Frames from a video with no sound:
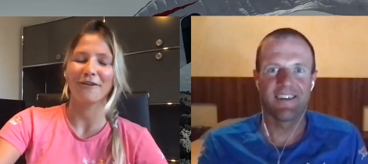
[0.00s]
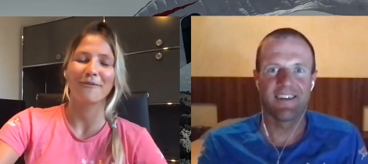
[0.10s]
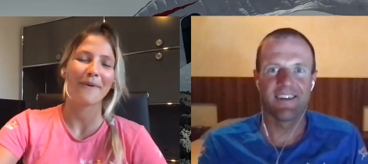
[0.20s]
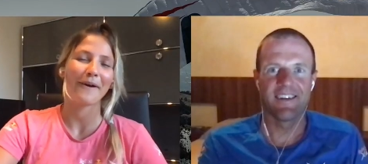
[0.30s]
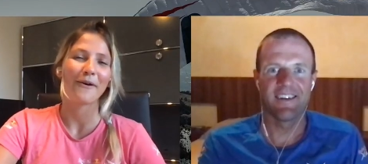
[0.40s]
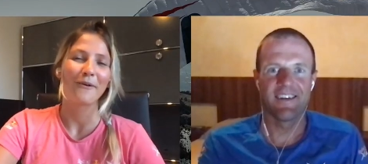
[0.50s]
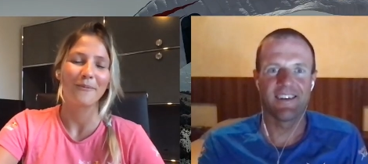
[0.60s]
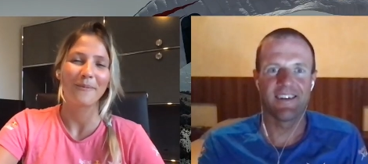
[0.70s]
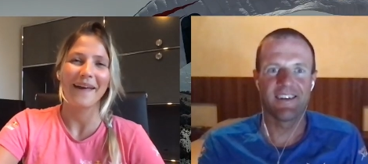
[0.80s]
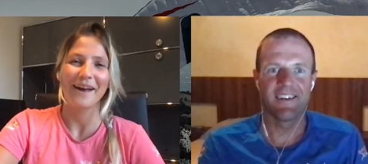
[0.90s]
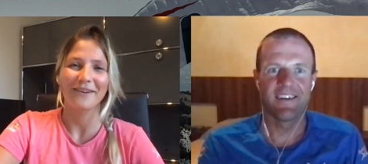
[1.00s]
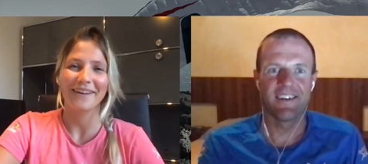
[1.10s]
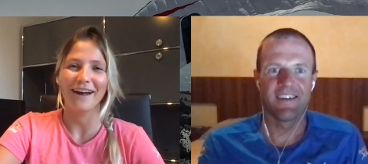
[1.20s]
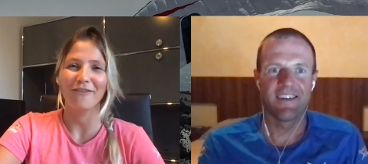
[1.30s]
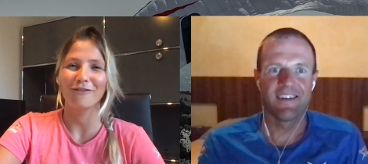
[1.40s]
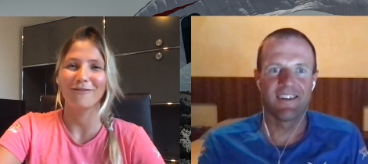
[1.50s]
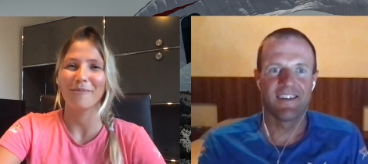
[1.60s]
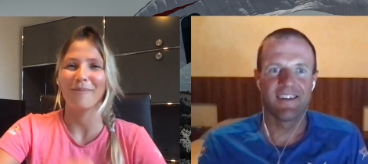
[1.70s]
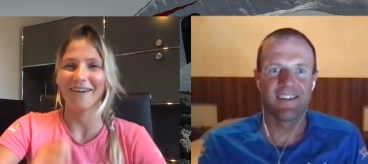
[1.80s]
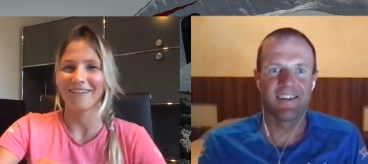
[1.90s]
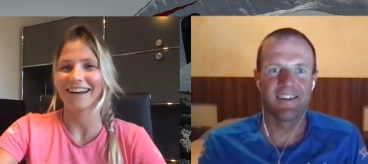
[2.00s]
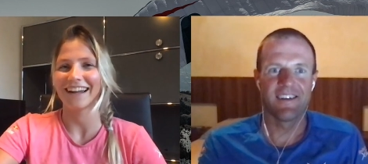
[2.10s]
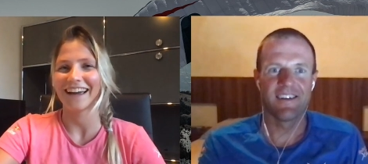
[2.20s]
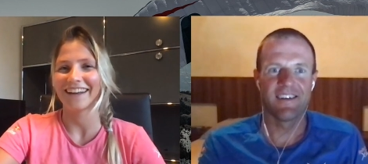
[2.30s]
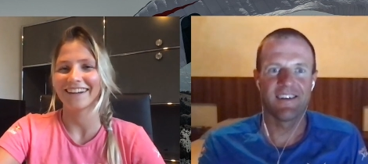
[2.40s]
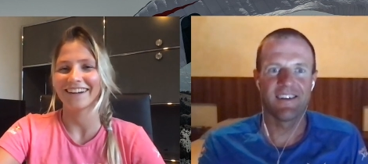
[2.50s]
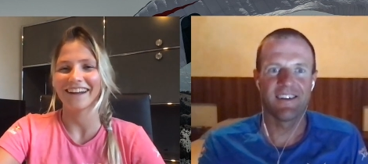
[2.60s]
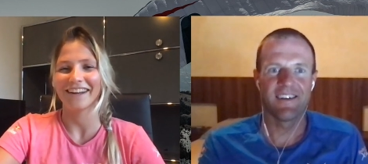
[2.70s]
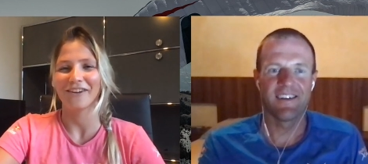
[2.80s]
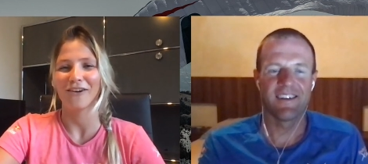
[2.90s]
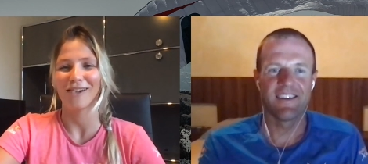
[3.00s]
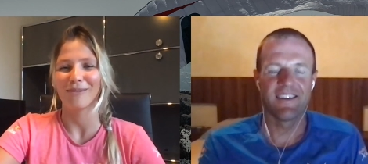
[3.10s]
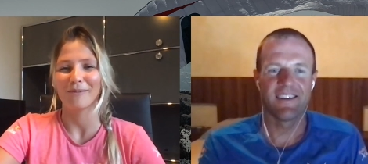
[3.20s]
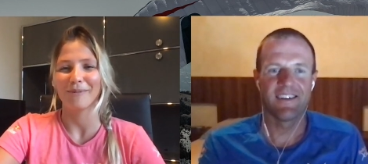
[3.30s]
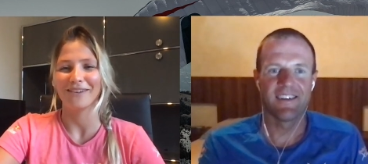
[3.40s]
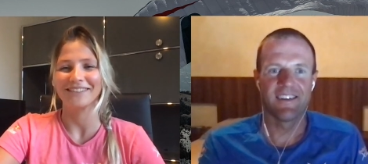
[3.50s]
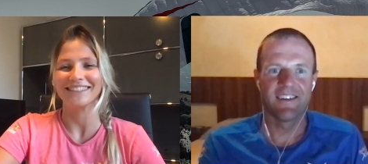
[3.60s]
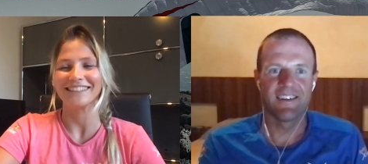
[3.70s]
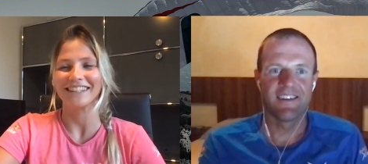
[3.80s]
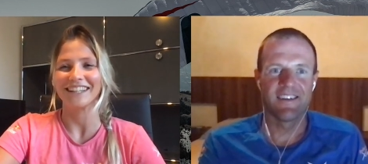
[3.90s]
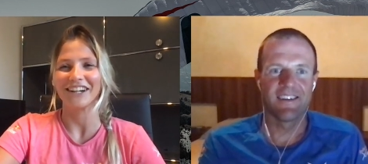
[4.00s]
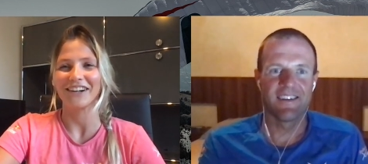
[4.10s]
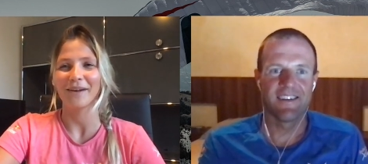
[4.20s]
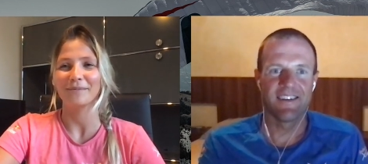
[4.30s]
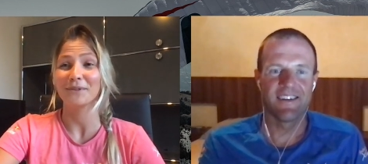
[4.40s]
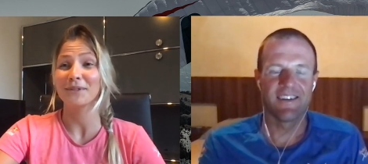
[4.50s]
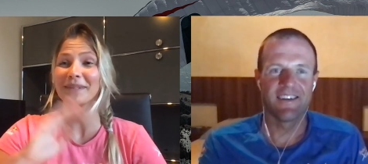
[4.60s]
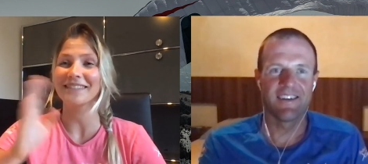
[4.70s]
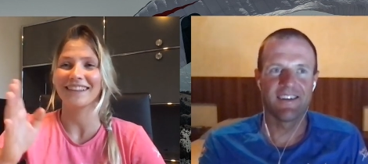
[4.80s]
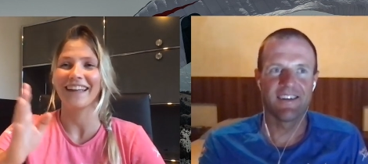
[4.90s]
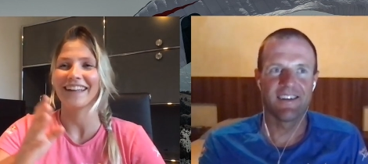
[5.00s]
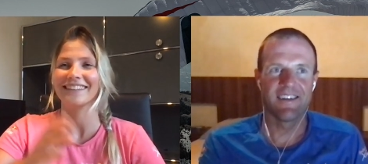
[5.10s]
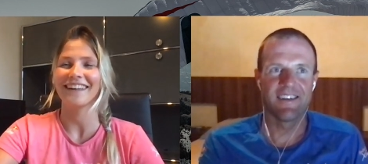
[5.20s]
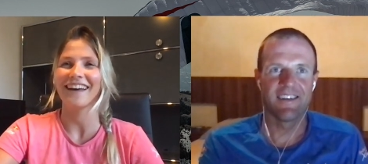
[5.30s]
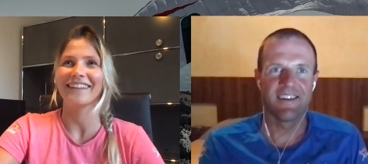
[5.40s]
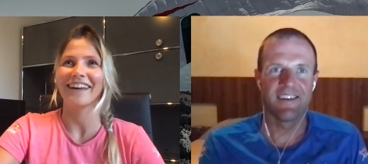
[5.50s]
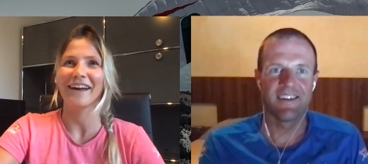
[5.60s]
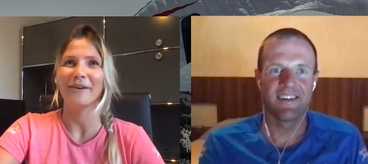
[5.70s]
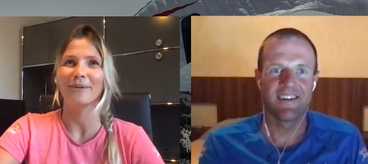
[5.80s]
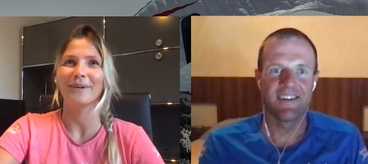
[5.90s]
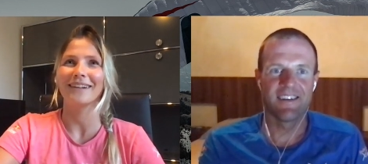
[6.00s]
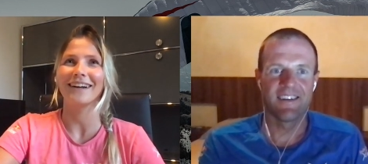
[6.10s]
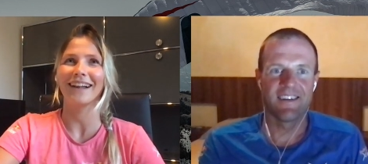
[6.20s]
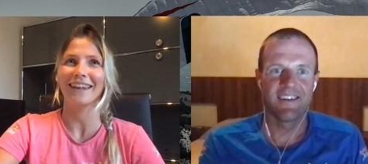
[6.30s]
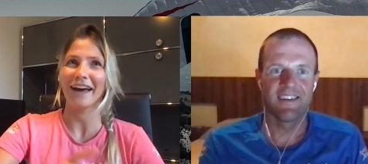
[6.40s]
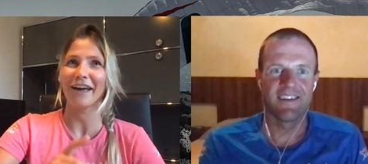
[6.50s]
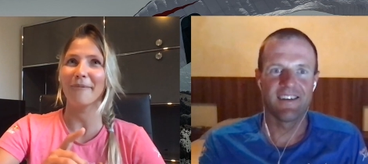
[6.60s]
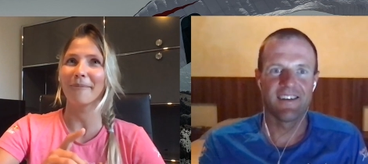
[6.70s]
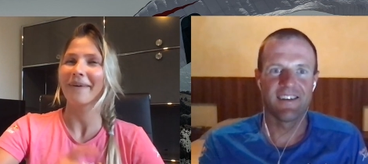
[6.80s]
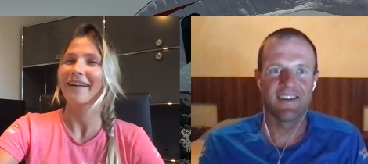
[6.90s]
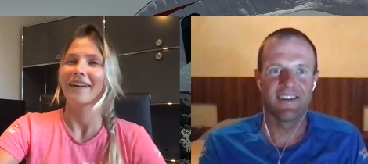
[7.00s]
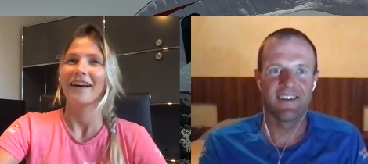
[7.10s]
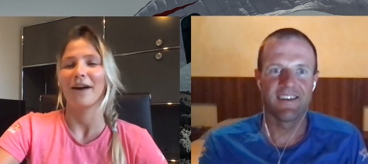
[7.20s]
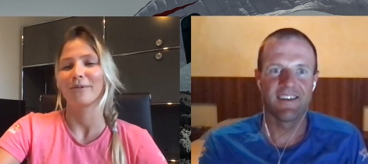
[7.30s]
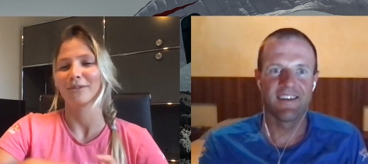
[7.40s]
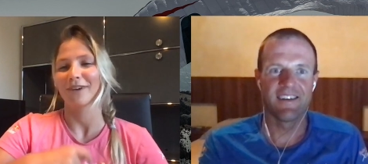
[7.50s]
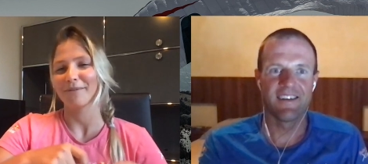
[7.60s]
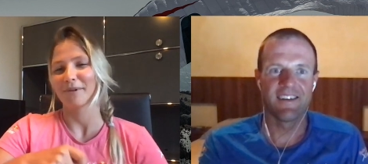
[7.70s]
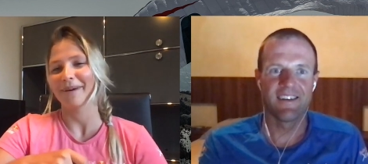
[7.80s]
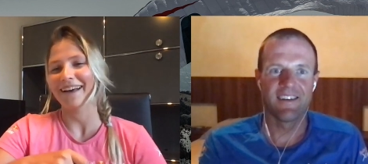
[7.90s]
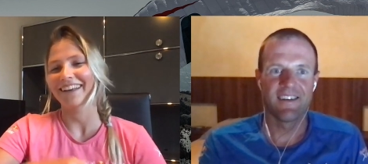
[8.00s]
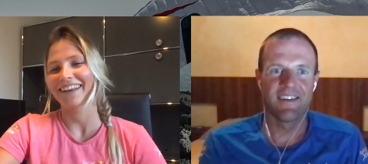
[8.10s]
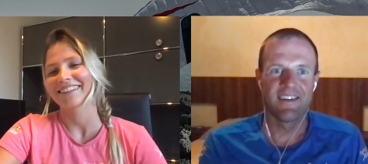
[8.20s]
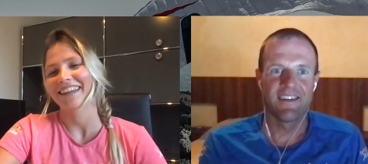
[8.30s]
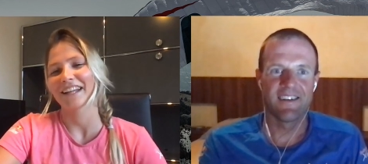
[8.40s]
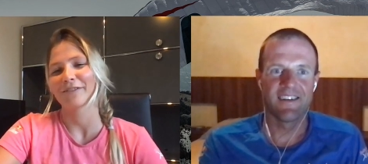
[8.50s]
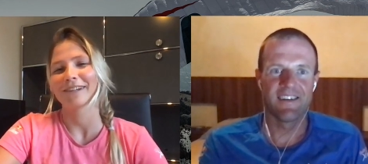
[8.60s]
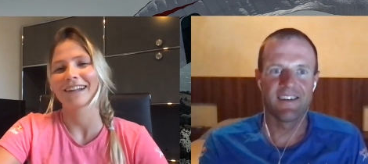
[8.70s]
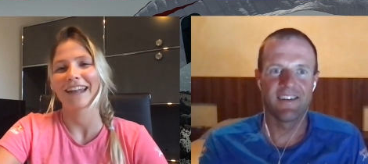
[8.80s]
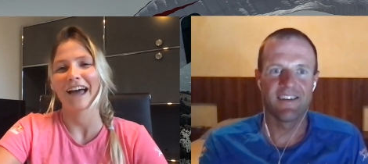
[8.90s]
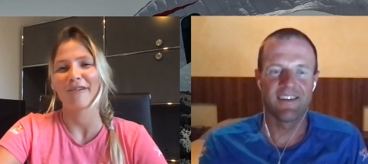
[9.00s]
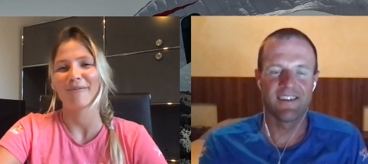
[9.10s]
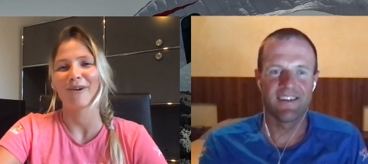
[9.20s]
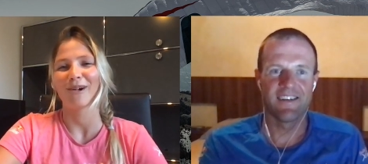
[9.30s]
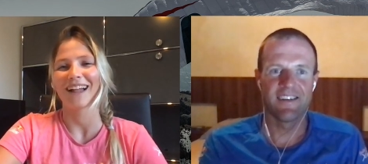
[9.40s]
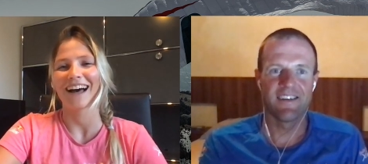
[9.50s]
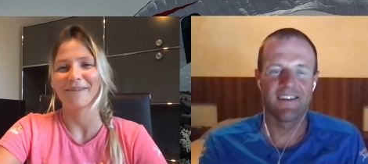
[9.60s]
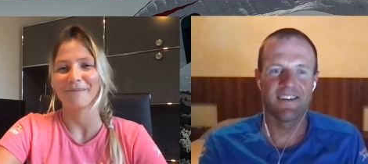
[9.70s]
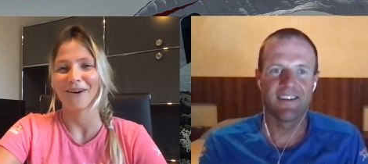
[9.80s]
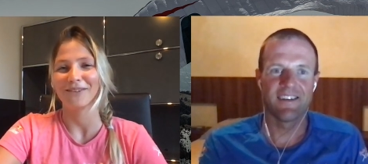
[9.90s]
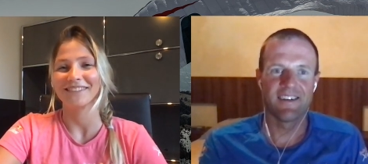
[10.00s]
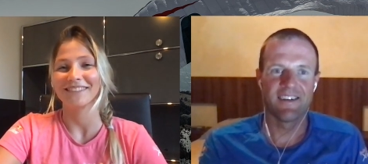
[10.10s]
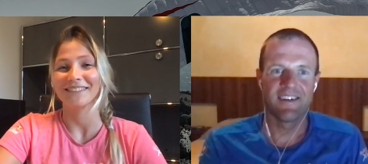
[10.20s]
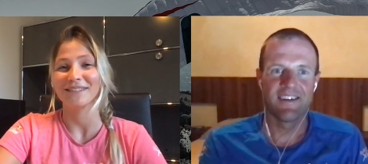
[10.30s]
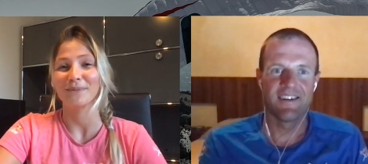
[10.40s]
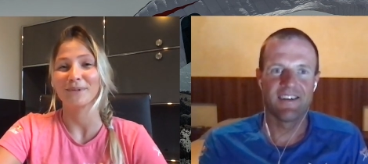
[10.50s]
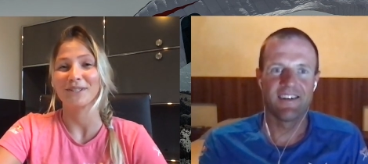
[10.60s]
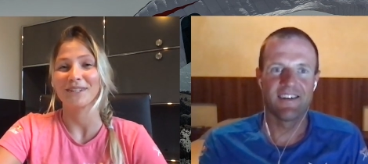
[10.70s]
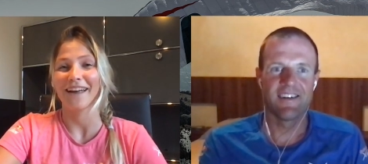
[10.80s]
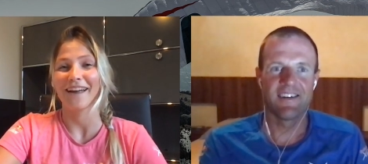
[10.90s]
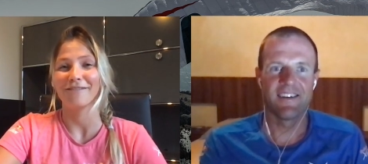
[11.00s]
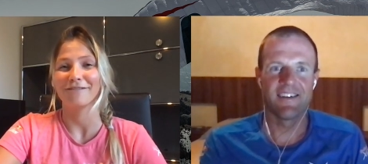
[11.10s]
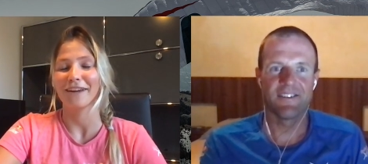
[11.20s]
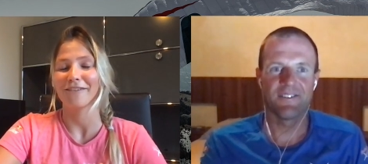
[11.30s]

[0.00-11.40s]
Speaker 1: from my home area with my paraglider and all my mountain gear um, to Switzerland, and I will climb. I will ride my bike, and then I will climb all high mountains which I have